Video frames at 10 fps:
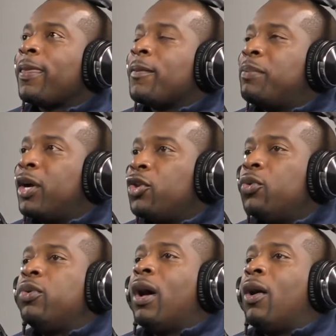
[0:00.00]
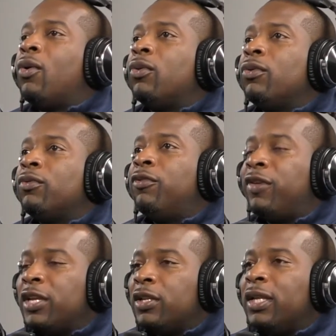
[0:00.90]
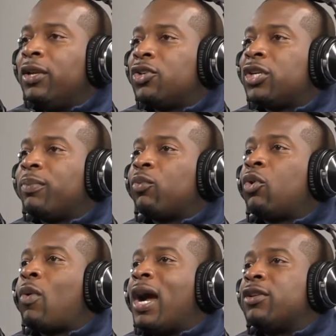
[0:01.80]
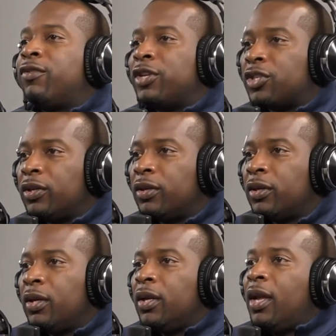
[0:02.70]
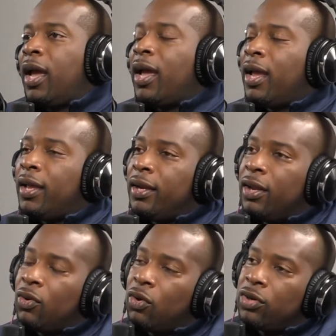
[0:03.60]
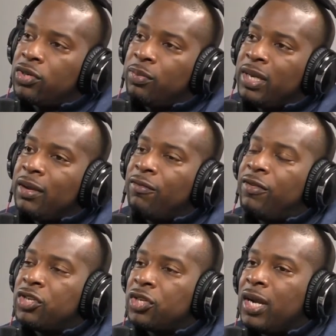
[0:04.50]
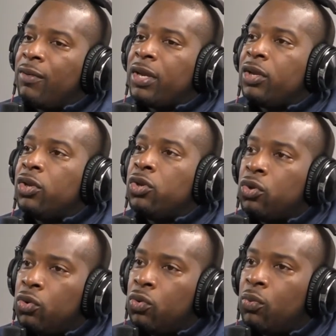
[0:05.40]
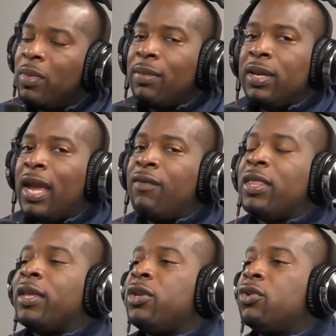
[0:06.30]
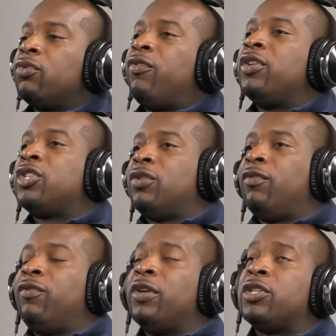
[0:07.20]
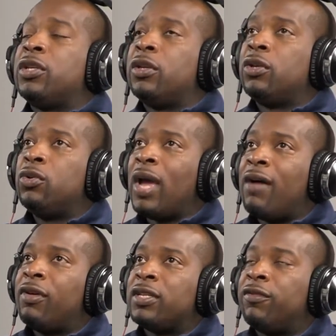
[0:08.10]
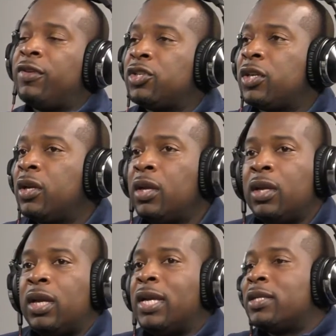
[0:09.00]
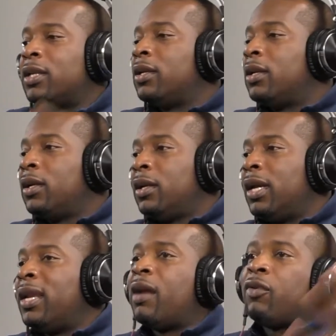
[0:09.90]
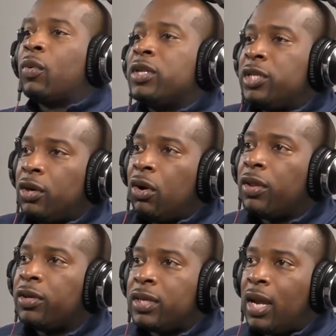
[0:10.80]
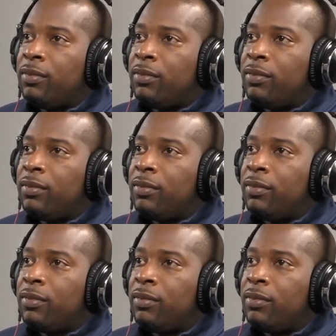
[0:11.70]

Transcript: But leadership requires vision. And in order to be a visionary, maybe everything your vision you have as a vision isn't in everyone's ear all the time.